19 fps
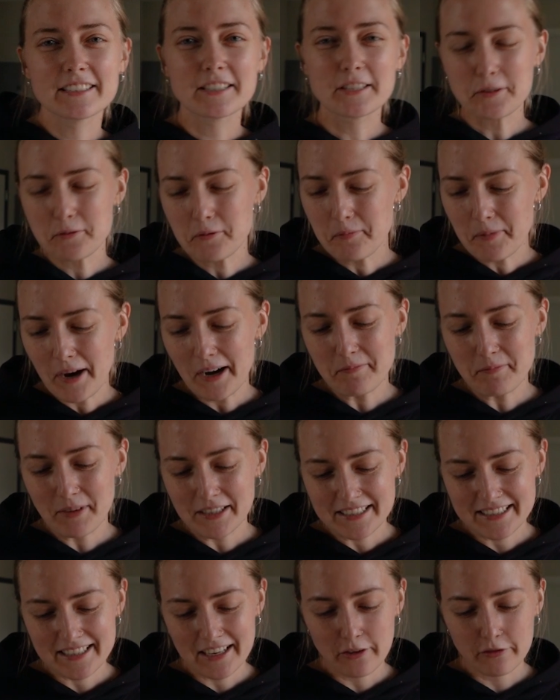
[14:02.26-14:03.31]
it's to remind
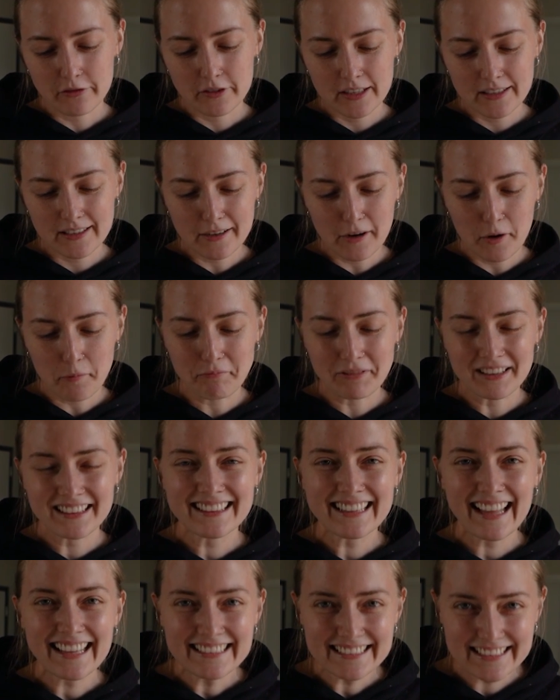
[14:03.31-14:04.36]
myself that there are
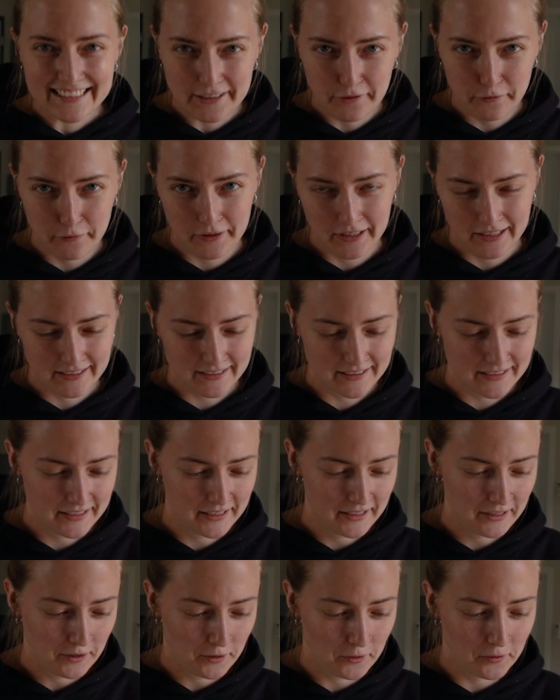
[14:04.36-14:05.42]
plenty of things to
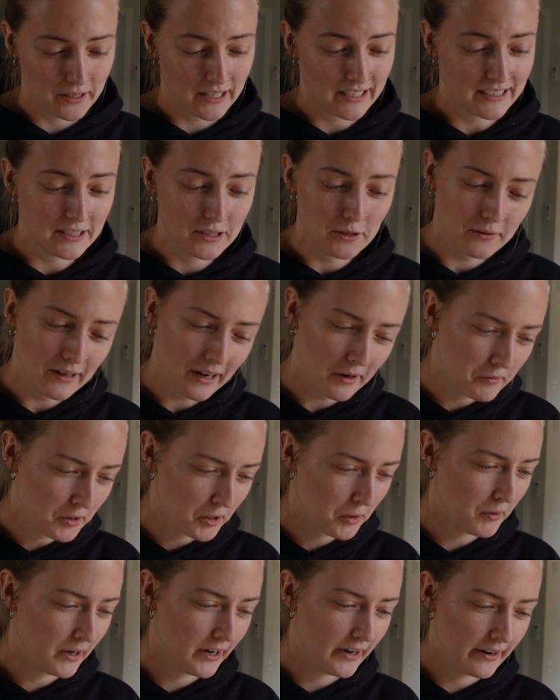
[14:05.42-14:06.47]
do that do not
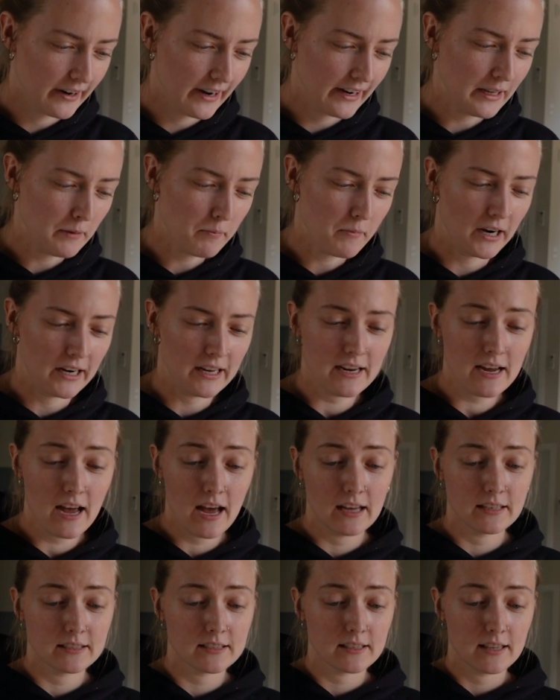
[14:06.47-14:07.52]
require any money
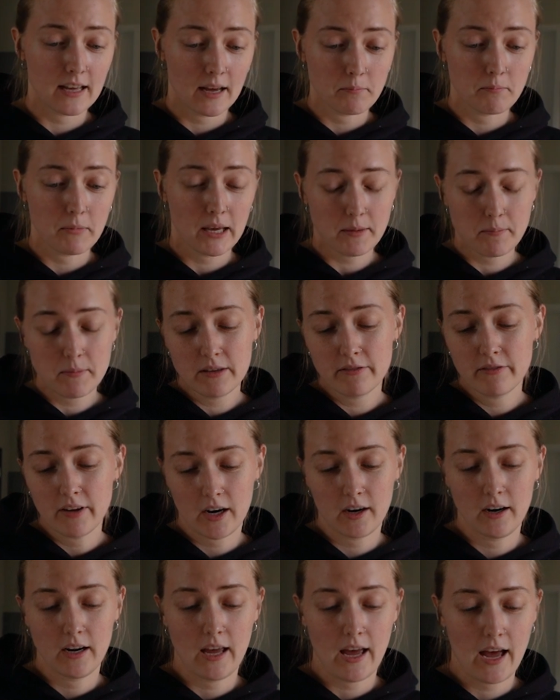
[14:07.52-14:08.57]
and that make me
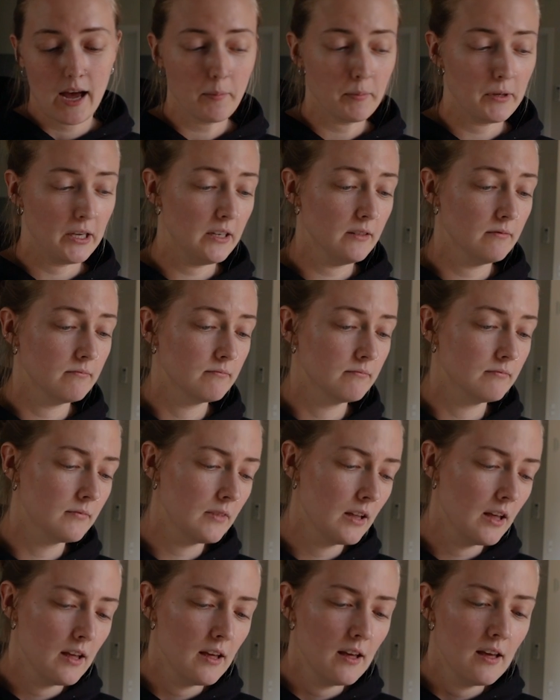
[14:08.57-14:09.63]
very happy.
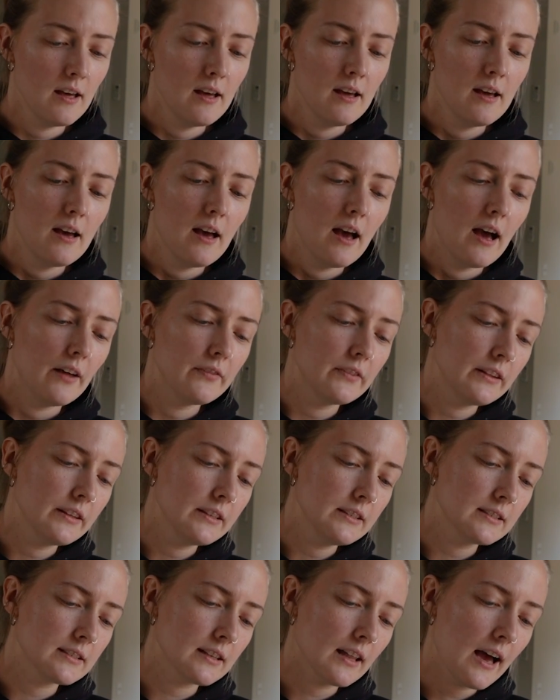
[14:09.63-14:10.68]
And then
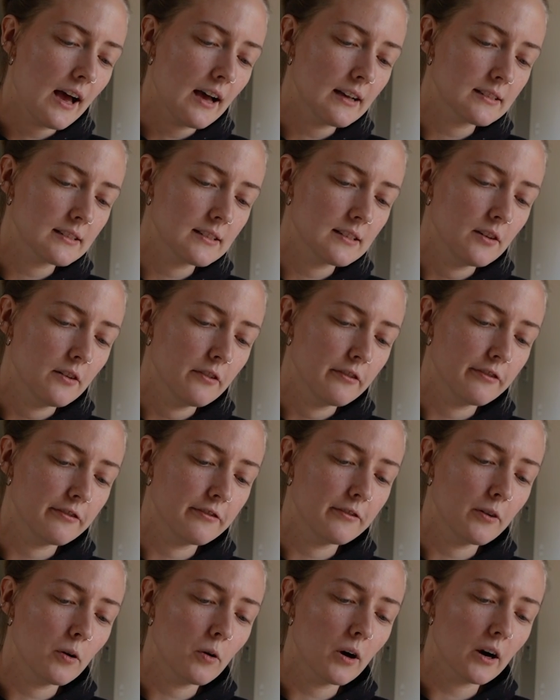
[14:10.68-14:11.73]
these last
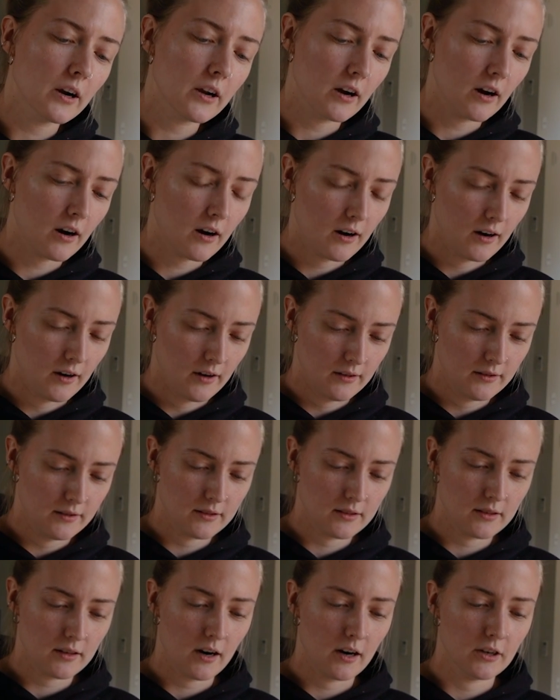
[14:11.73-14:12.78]
4
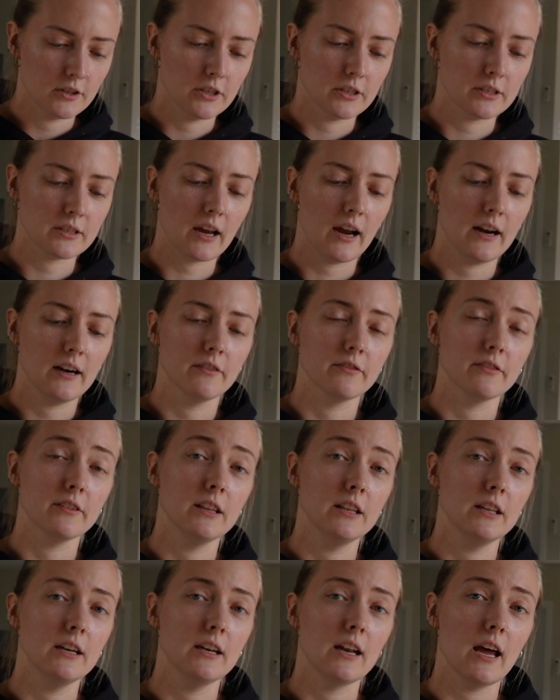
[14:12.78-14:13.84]
cards are just kind of
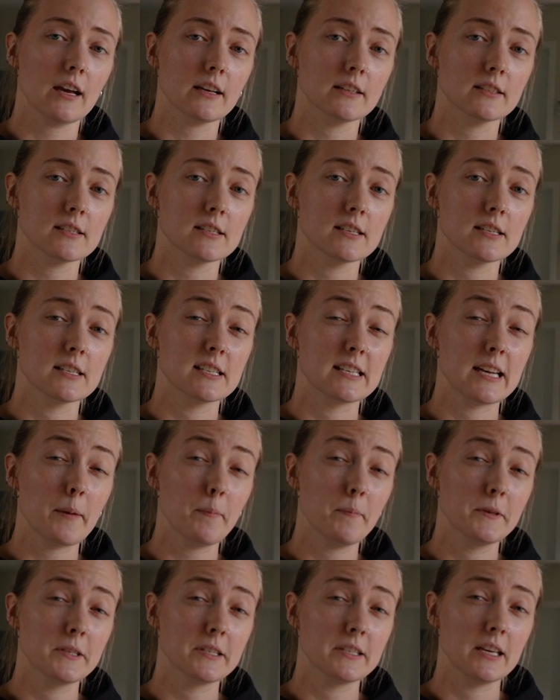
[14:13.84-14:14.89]
the next
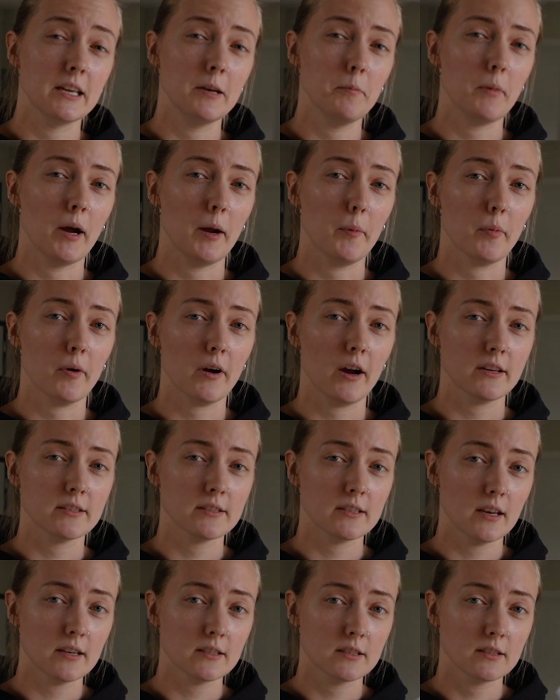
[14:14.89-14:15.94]
steps in my
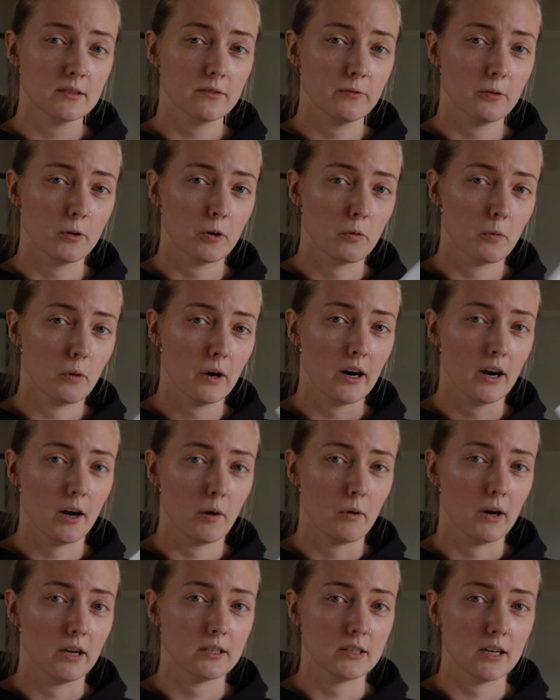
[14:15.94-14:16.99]
process for where I
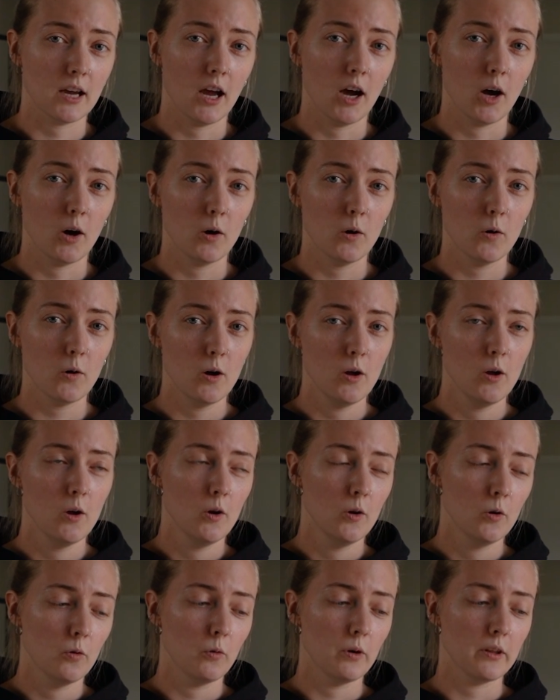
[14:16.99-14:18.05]
want to go
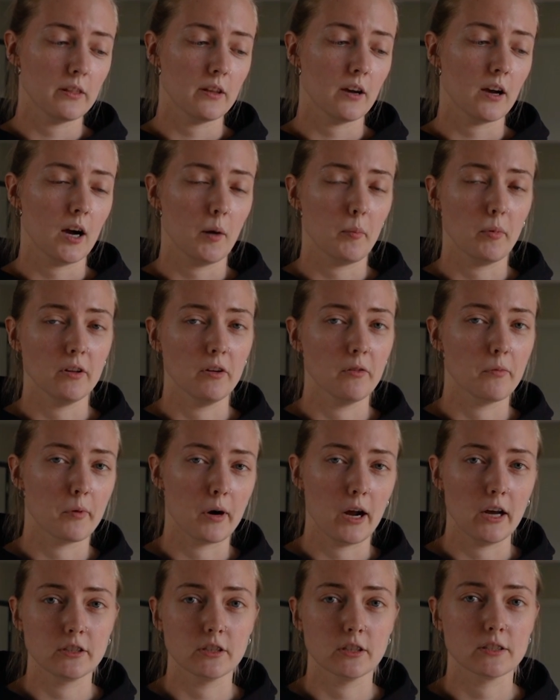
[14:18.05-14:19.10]
with a couple of
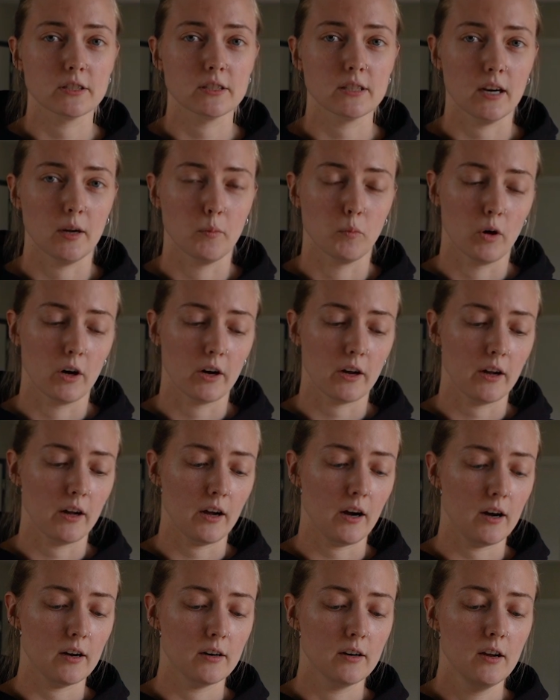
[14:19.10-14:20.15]
projects that I'm working
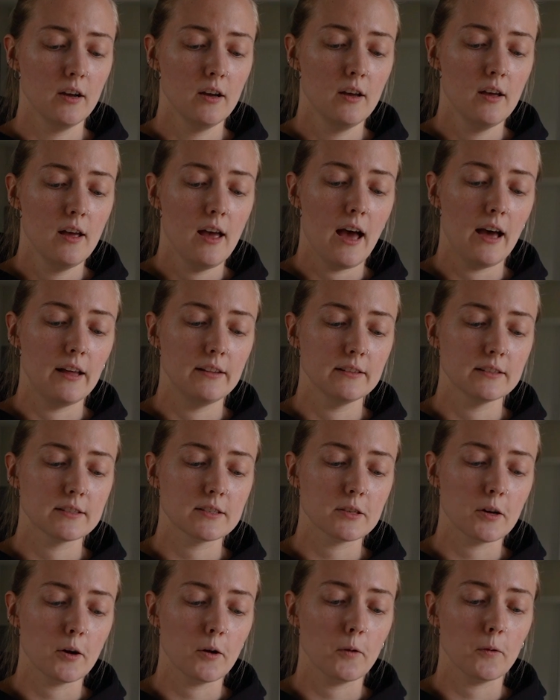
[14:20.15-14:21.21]
on. And
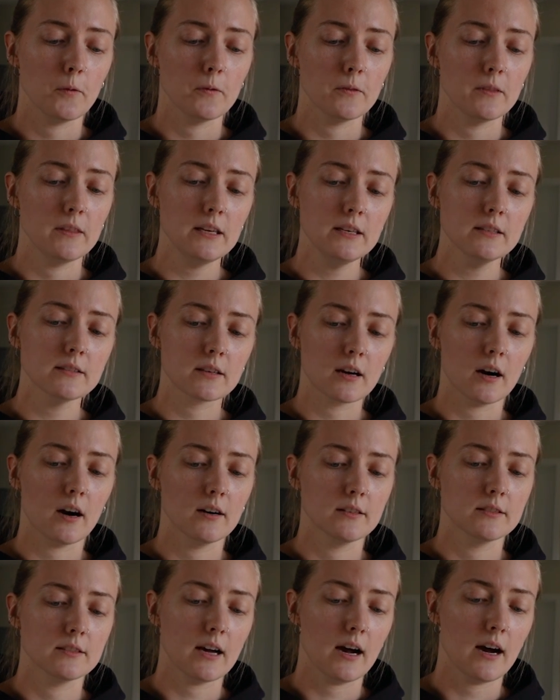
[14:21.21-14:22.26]
so these
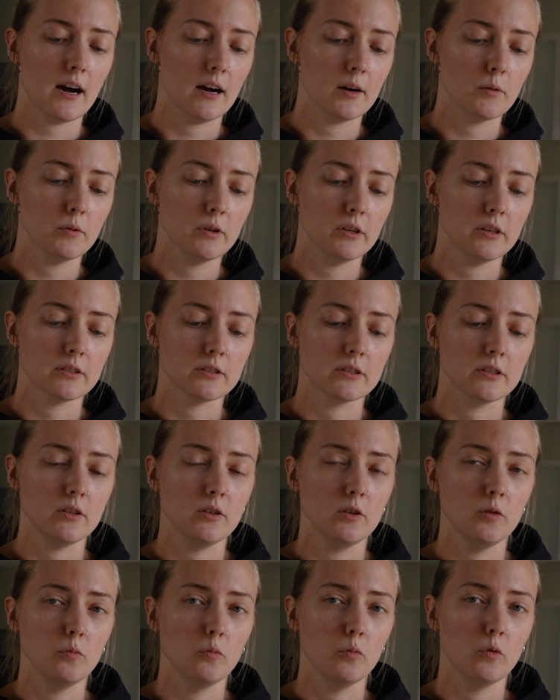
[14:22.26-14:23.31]
cards I would
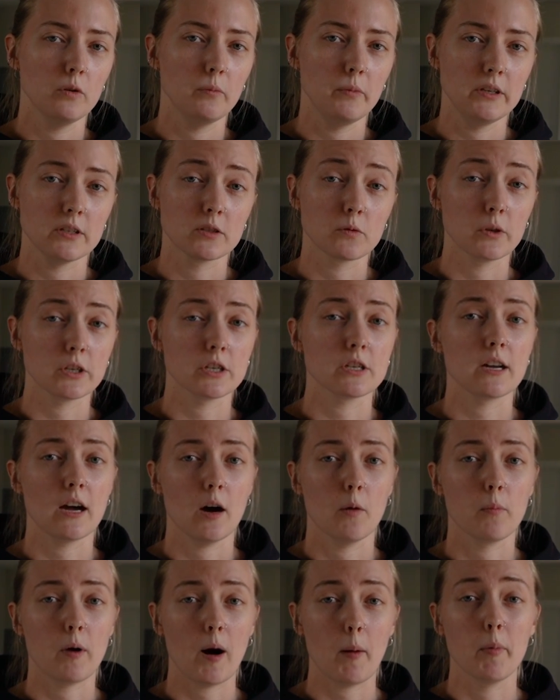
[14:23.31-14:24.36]
assume would be switched
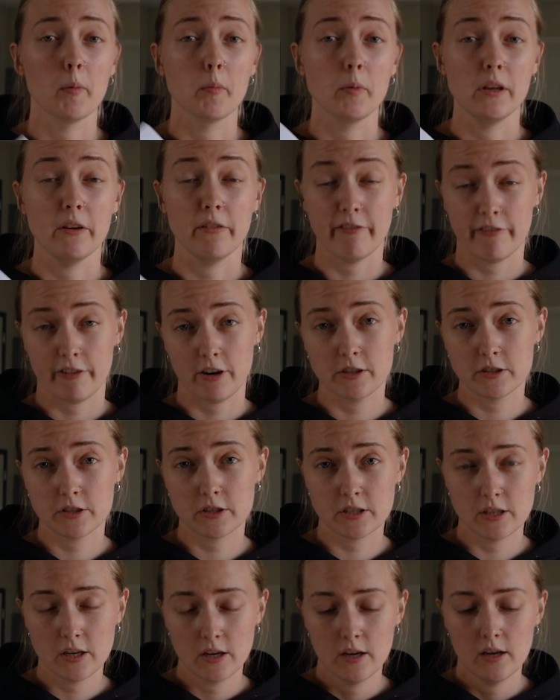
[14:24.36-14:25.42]
out probably
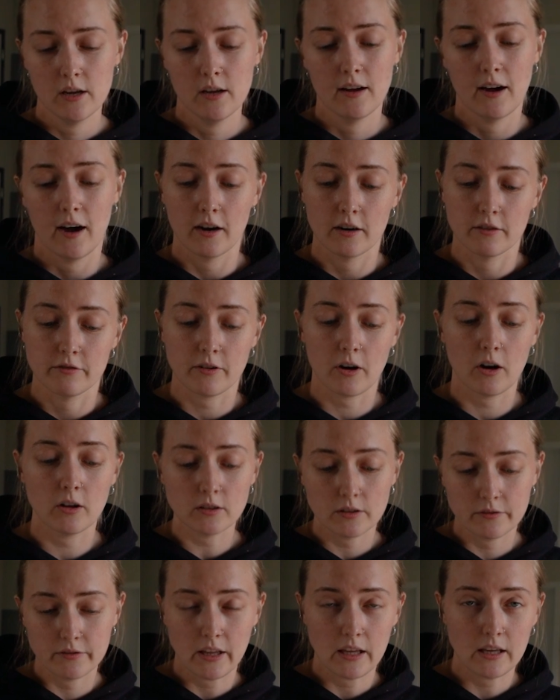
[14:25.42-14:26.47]
first out of all
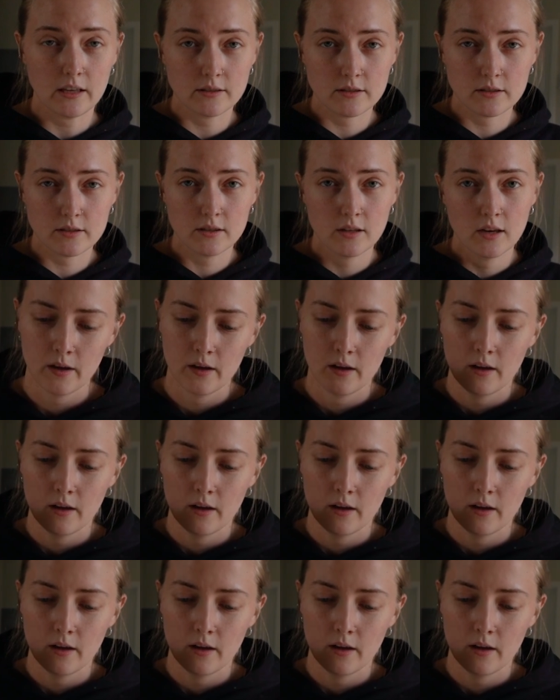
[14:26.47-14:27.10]
of these.